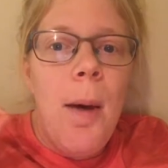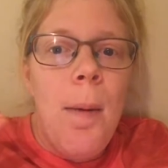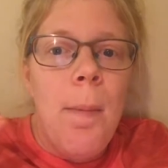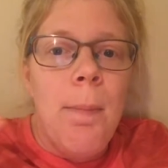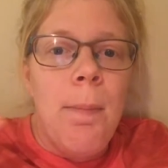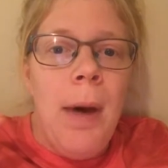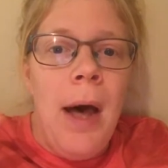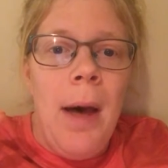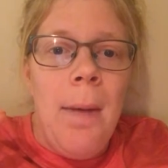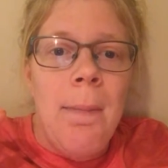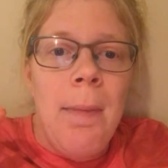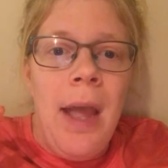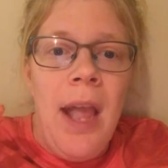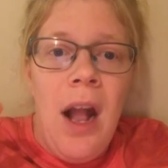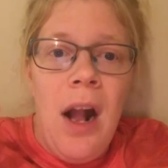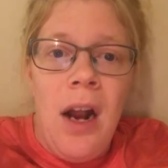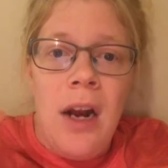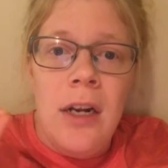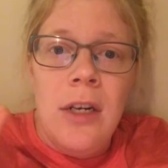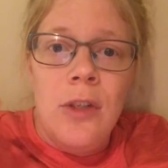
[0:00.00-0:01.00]
but my
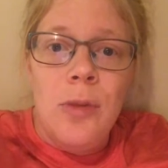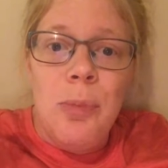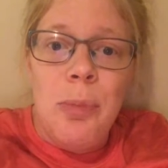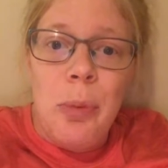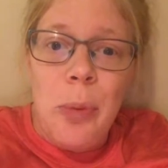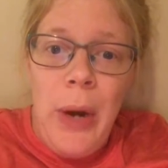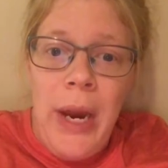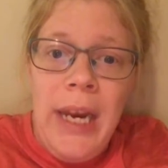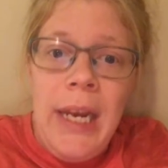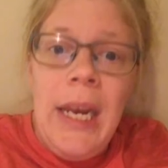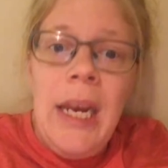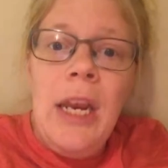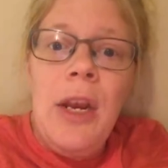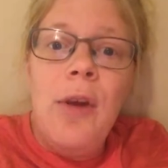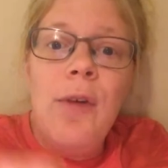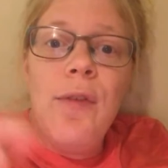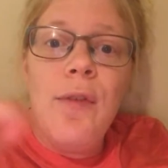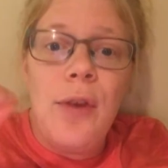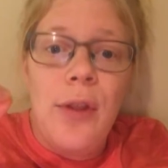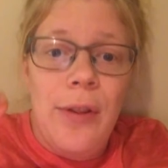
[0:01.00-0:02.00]
heart is
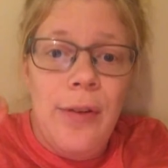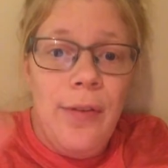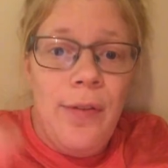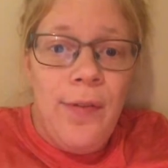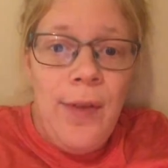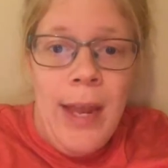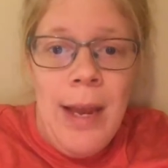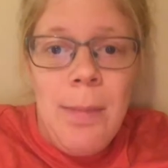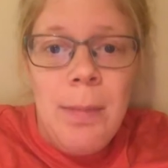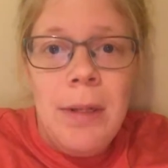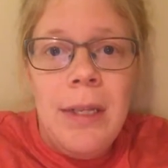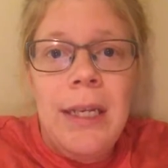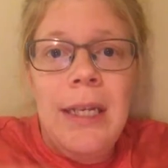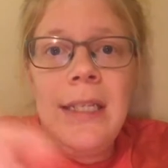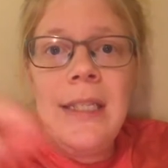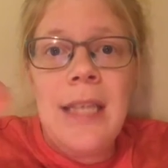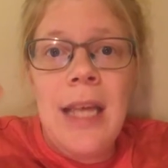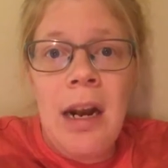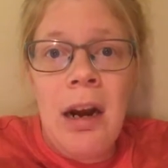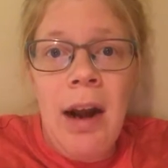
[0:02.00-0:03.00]
breaking for the
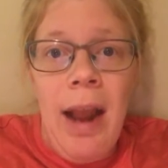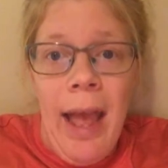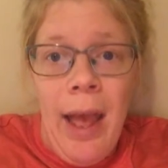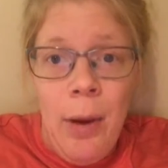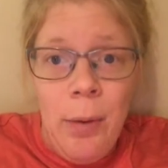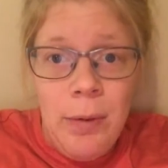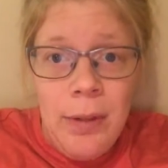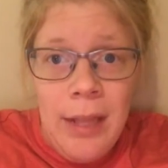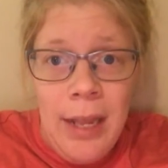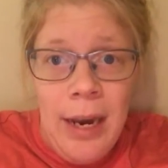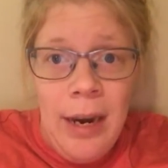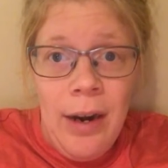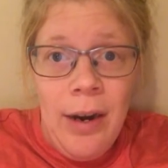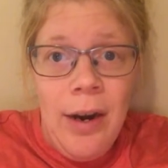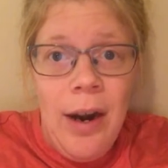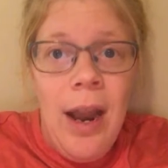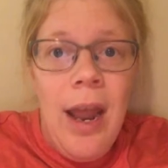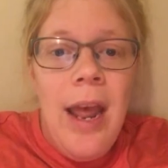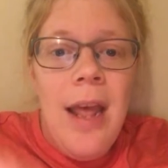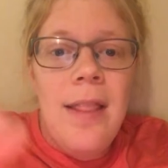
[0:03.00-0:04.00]
families that are out
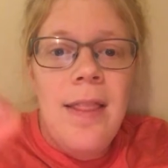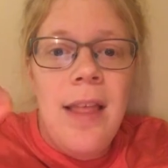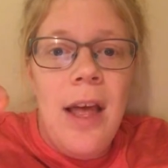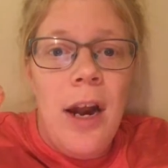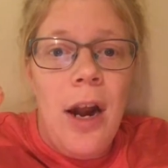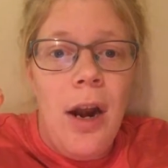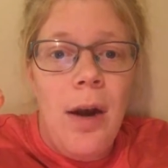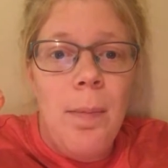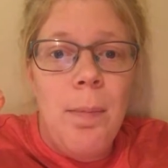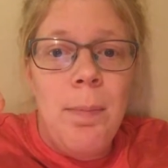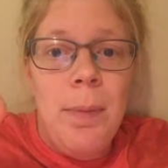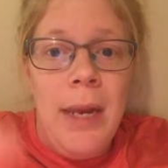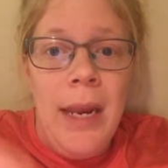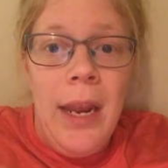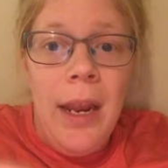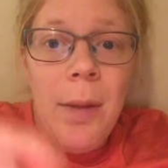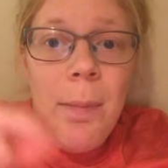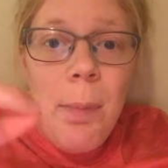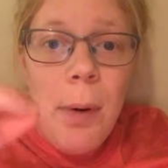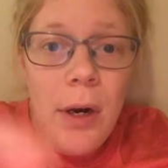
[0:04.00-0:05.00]
there that are
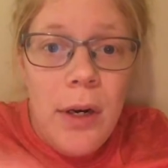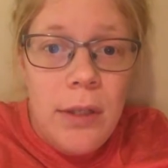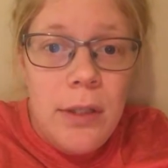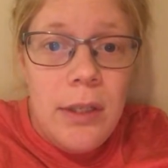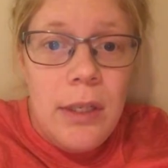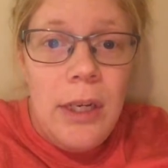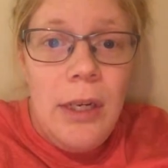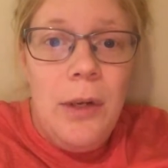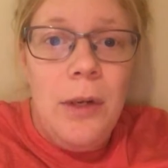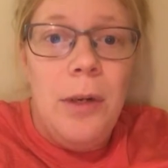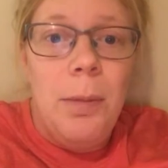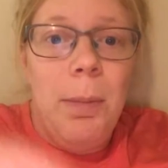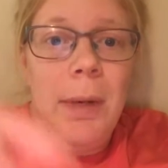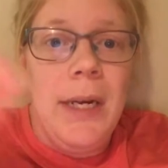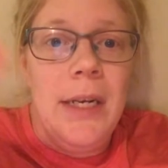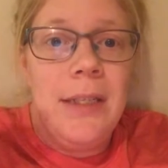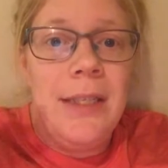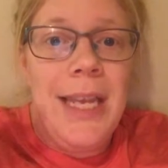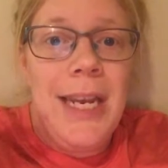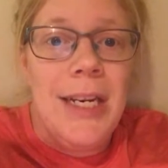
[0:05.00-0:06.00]
being persecuted
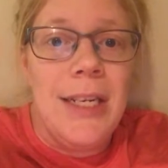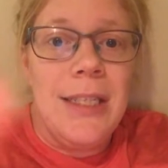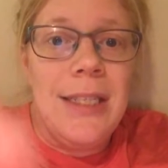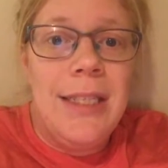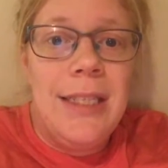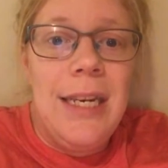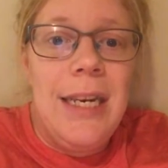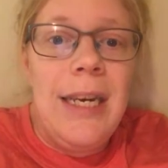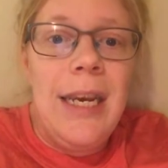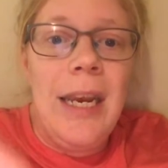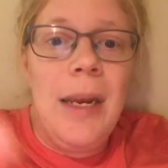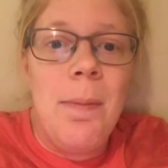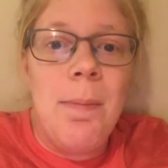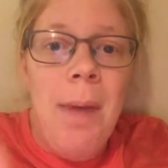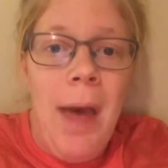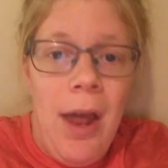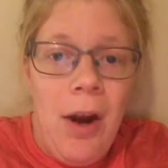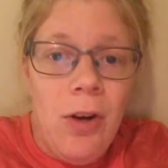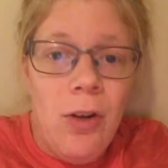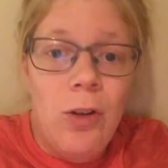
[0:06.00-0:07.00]
because they are seeking
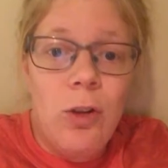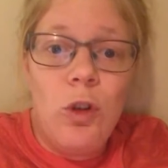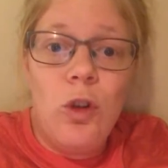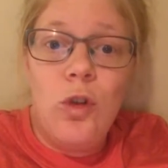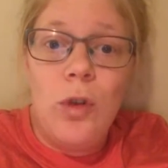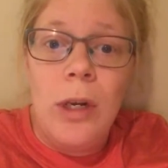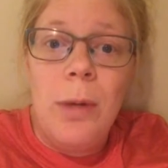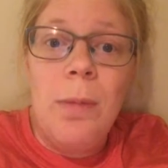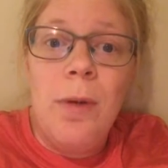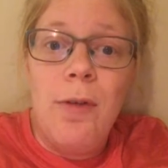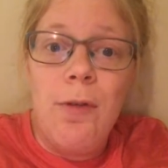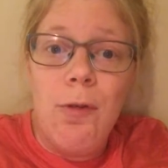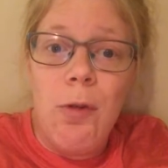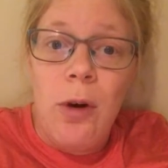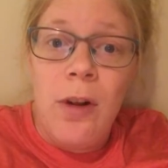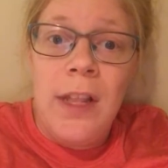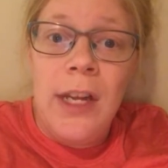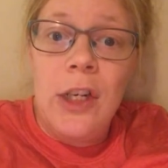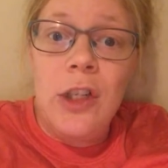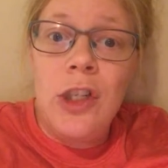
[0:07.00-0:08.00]
medical treatment
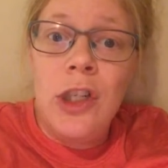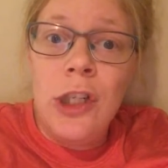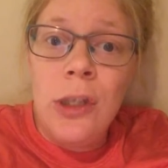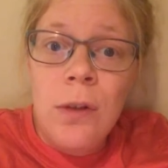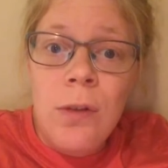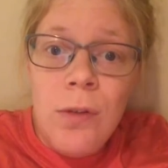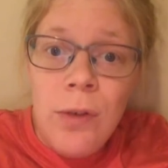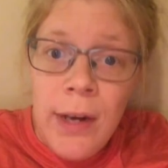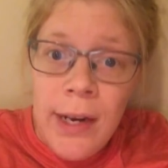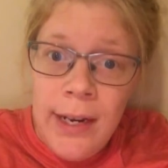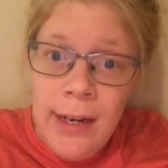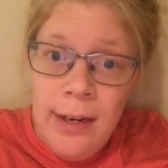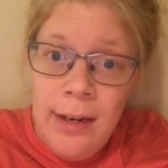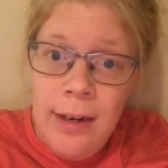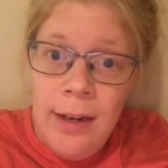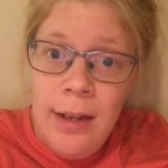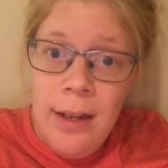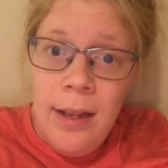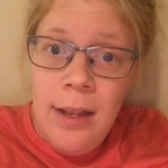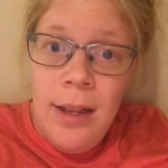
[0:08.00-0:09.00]
for their
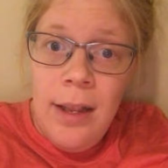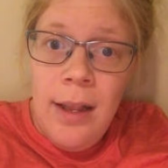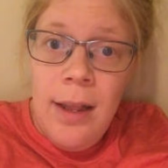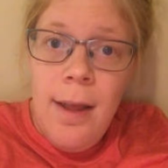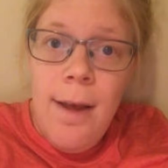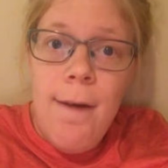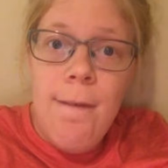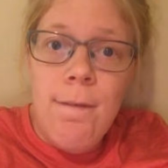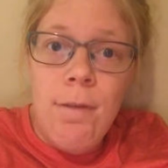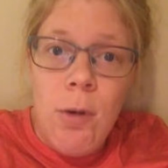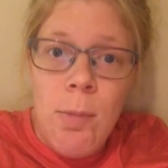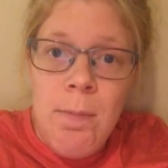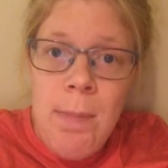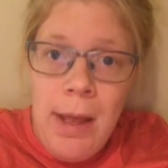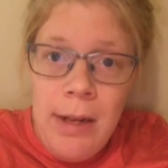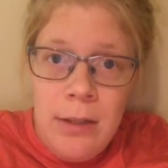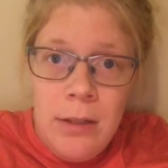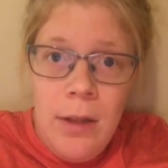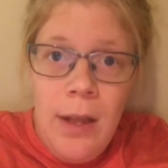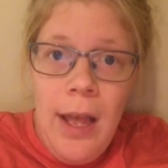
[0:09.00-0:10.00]
children for
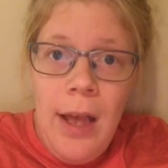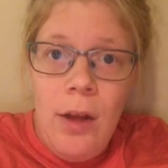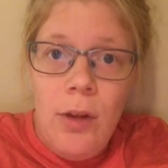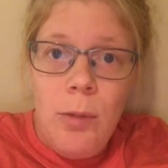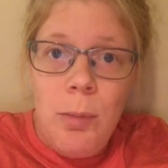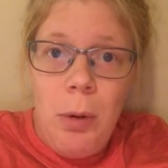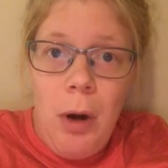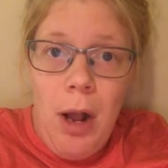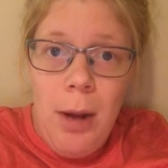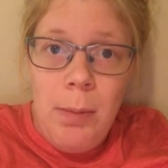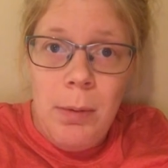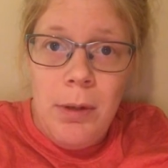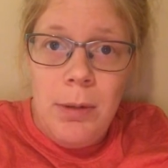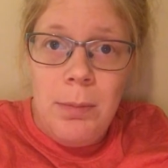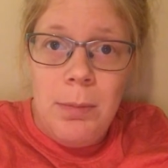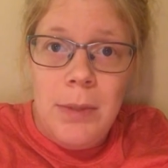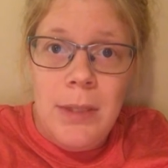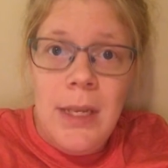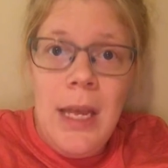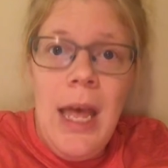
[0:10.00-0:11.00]
mental health
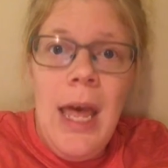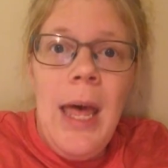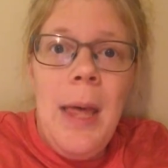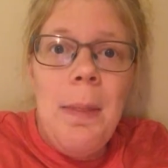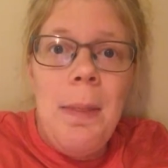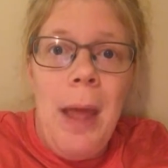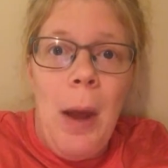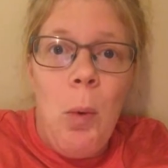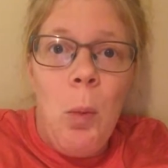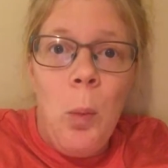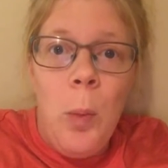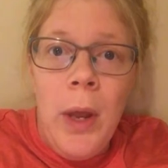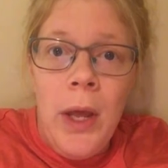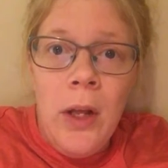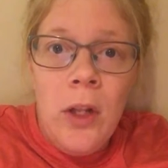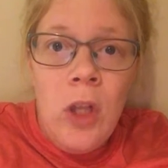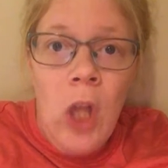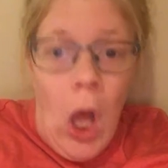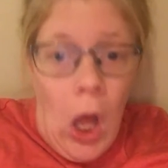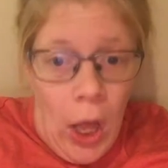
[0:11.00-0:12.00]
problems that
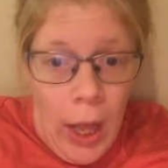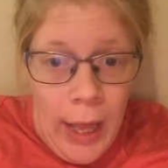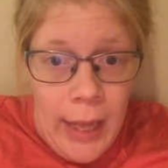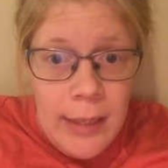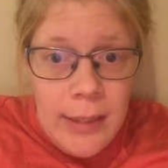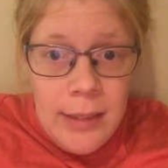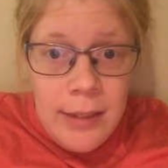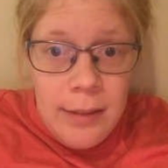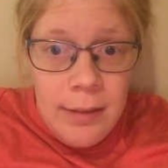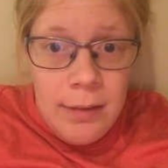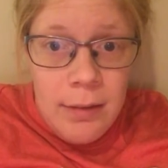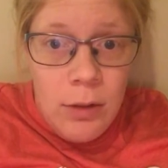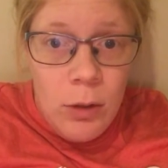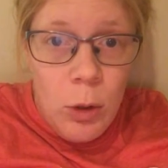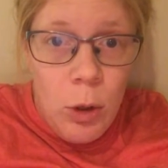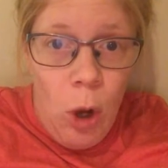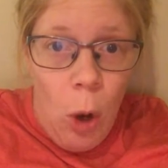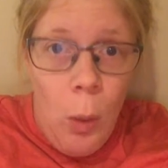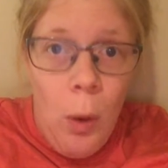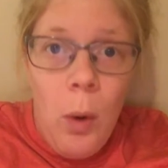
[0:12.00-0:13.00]
will not
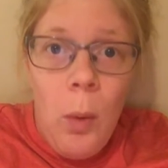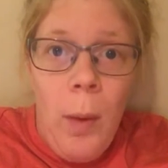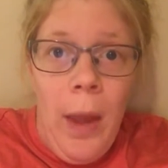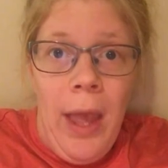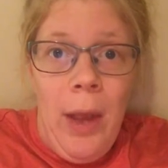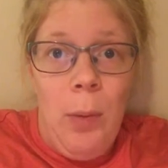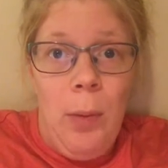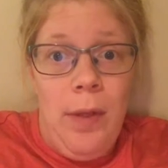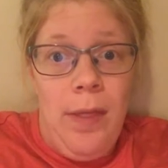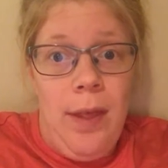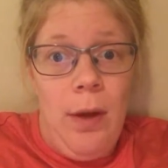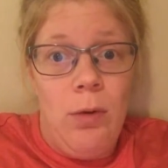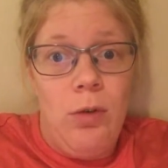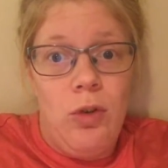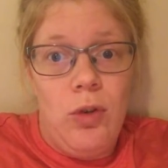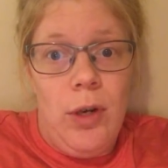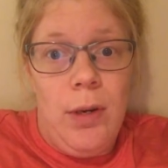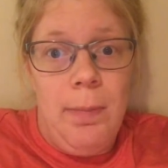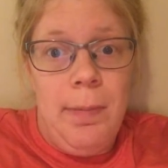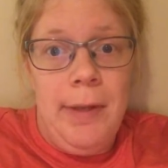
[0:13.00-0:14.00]
go away without
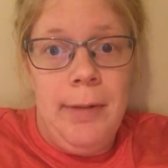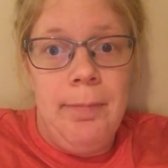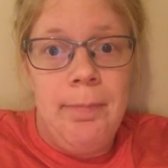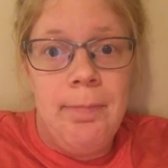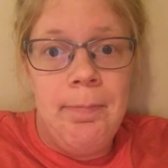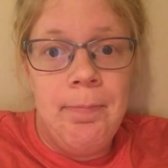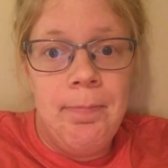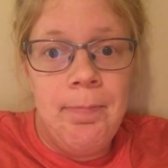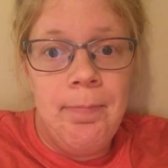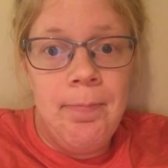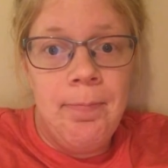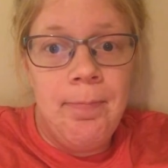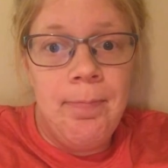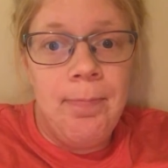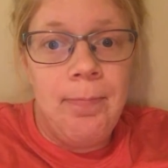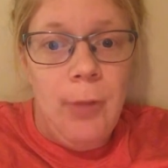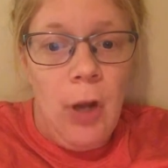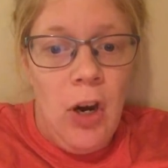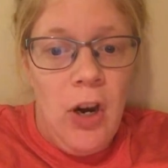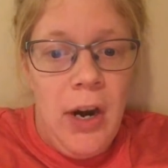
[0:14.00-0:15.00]
treatment.
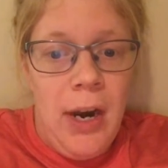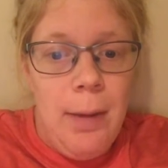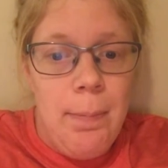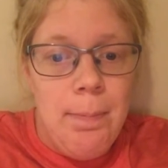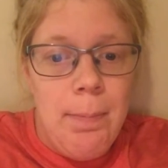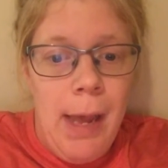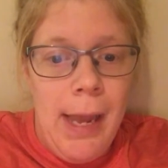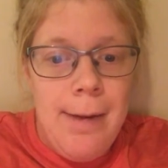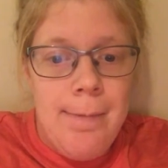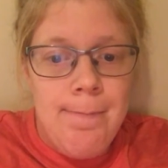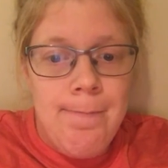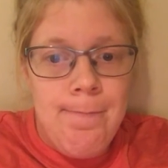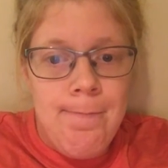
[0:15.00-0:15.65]
All right, bye.